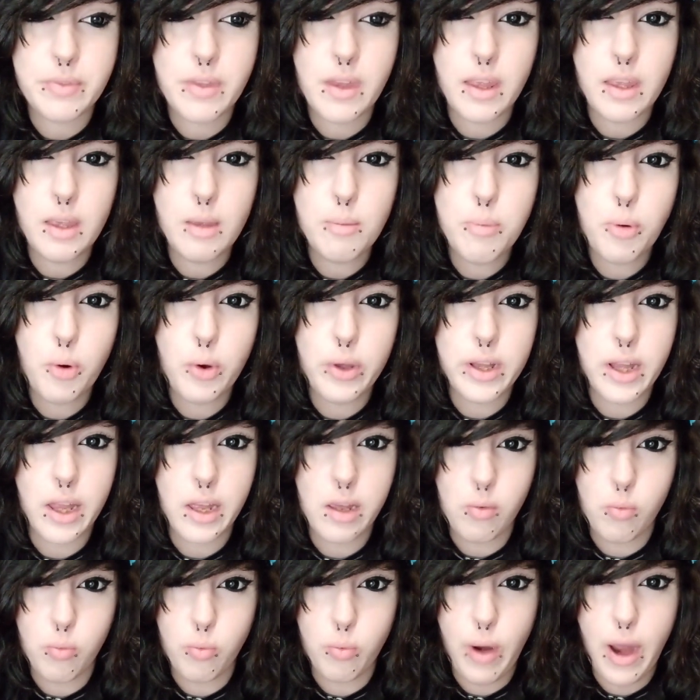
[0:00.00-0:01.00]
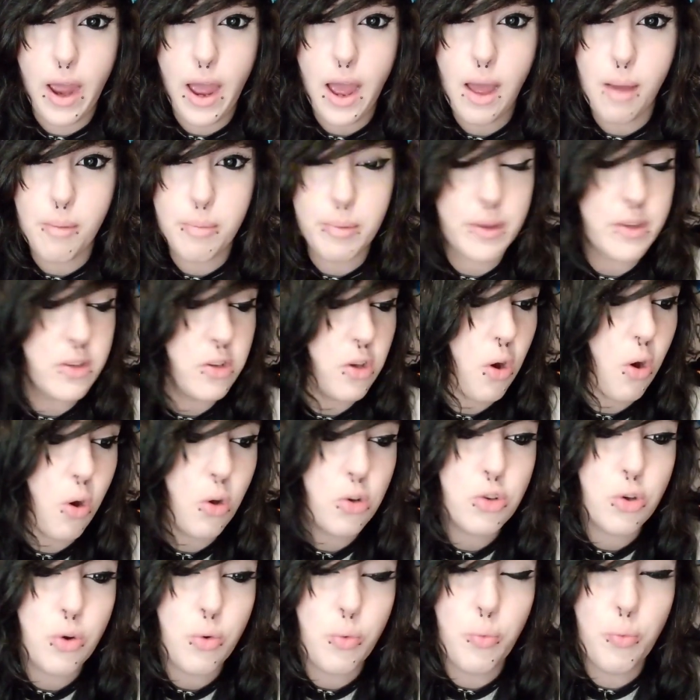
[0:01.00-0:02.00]
e-boy like rap is
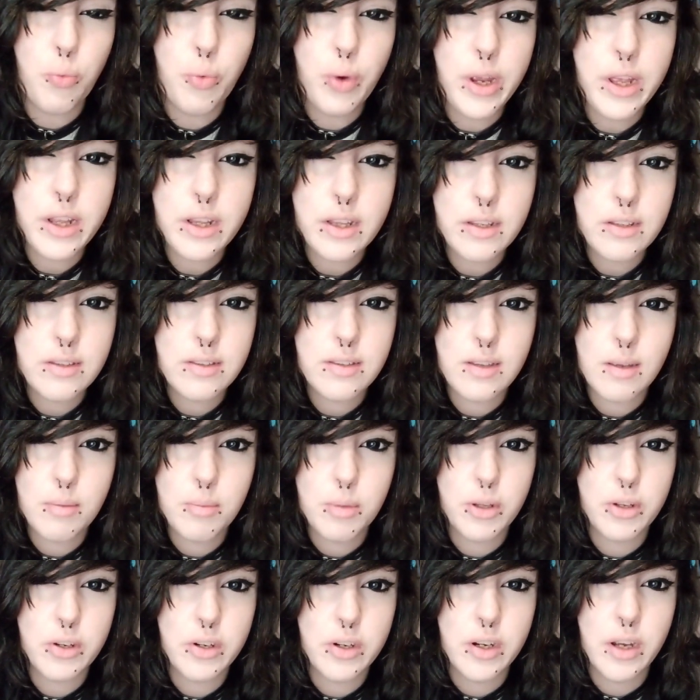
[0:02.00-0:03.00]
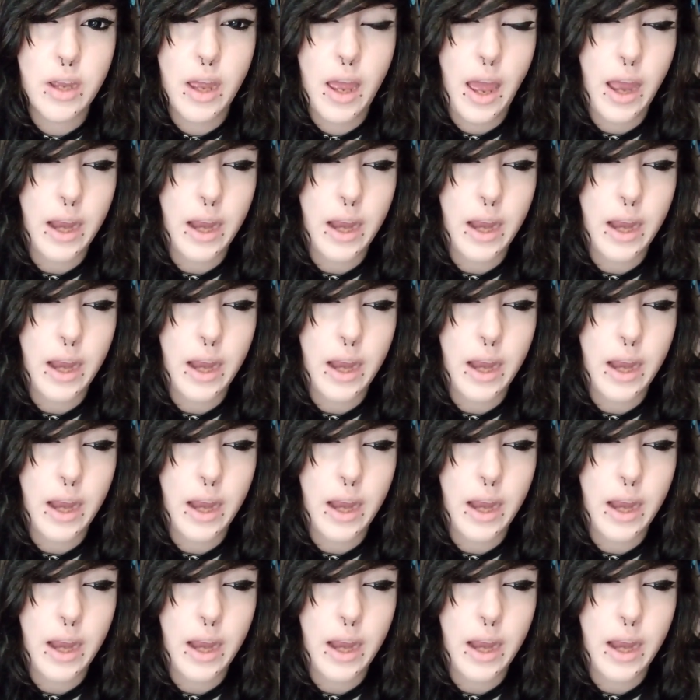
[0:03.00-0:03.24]
also really similar.